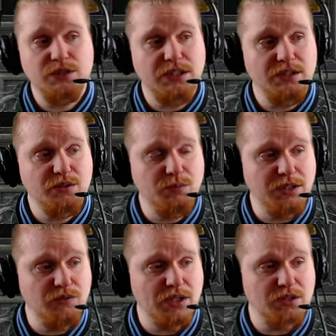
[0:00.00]
and I do
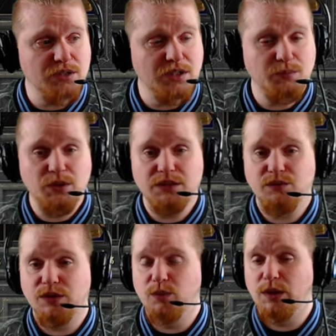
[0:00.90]
believe it actually upgrades
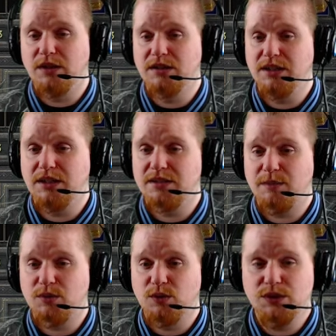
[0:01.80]
very well to the
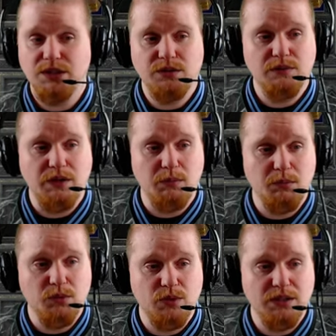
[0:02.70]
exceptional tier, if I
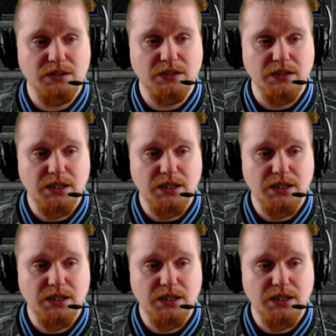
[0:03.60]
remember correctly.